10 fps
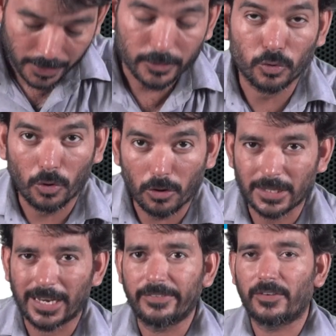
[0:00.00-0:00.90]
Throughout
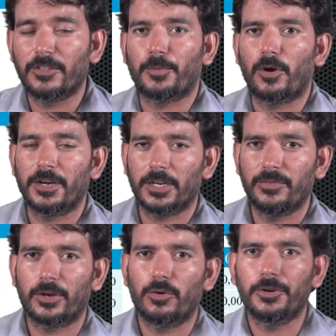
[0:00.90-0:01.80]
the life of the product,
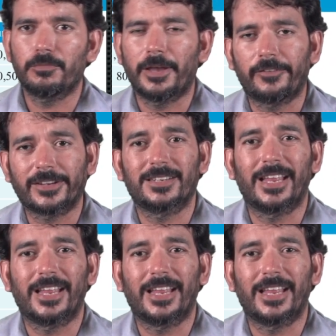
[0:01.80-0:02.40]
we are going to manufacture